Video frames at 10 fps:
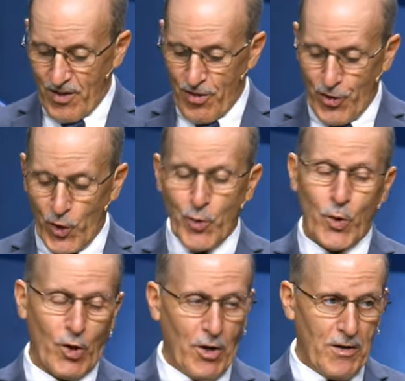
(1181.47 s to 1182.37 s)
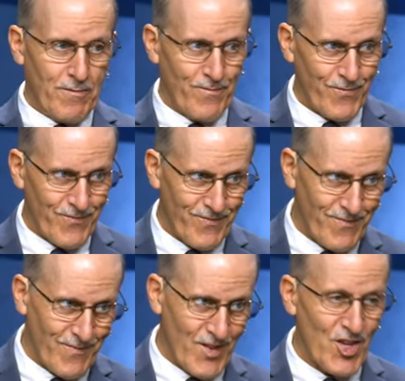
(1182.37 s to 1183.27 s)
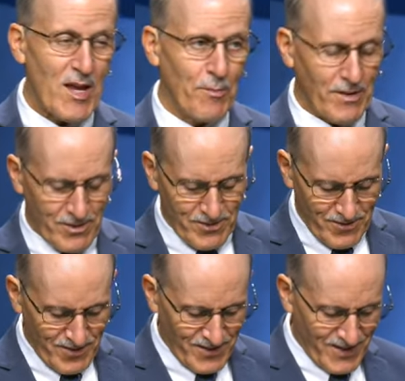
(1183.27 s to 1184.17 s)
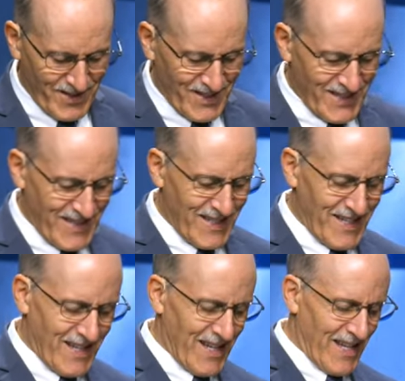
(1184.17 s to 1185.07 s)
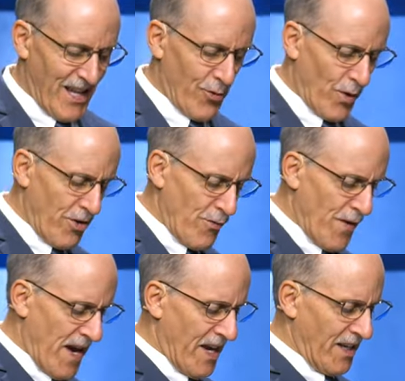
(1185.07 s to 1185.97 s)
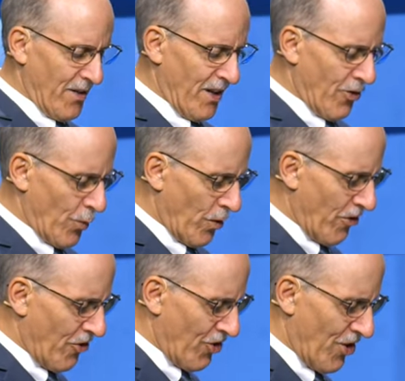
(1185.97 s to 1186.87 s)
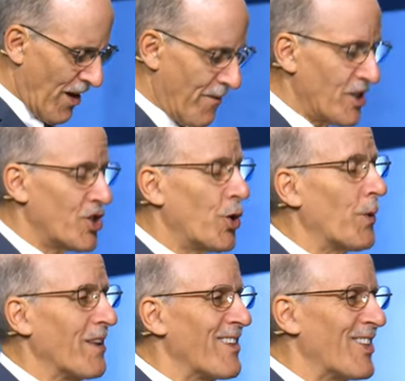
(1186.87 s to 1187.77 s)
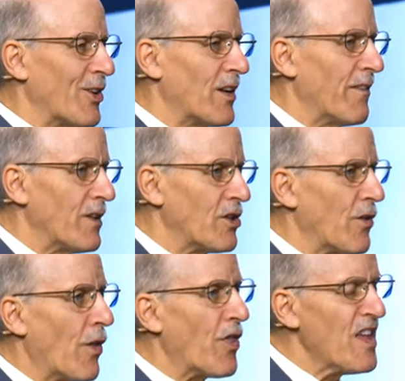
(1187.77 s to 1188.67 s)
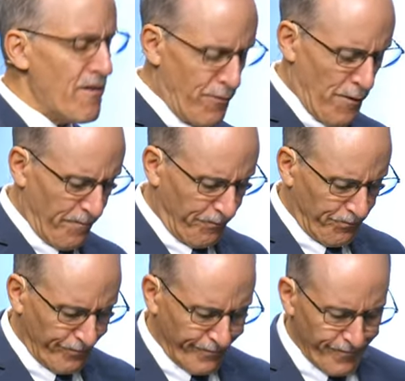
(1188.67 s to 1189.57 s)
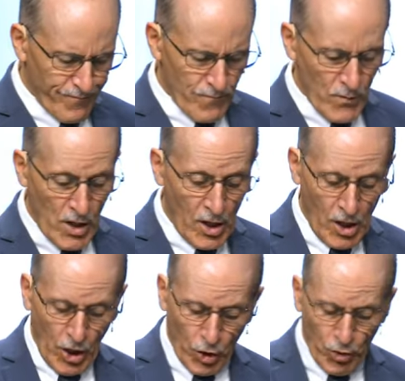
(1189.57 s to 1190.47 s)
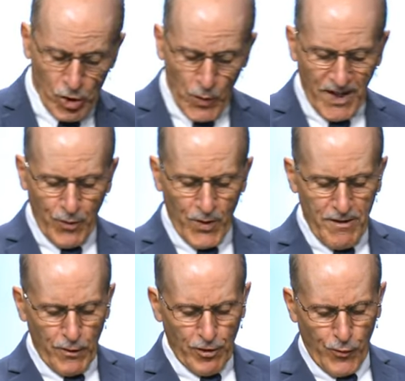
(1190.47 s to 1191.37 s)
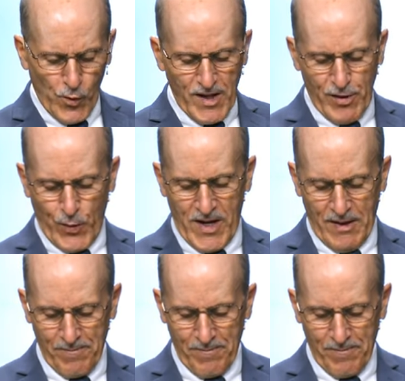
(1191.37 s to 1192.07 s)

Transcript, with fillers: Third word, statement, is where you find his words of assurance that are given to the thief. Luke 23, verse 43.